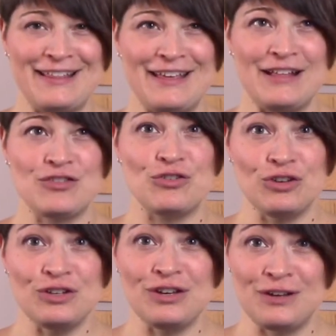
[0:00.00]
it's
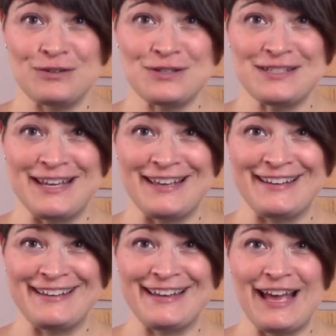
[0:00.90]
good to
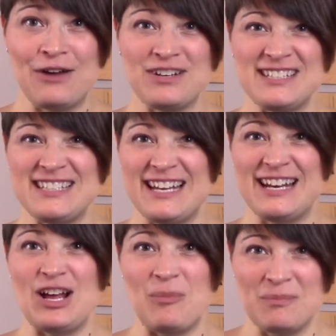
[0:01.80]
understand how to set
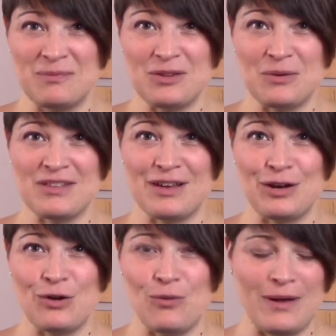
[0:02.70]
it up so it's going
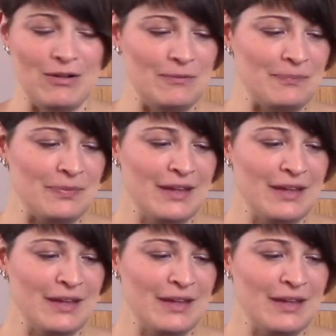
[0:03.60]
to go well.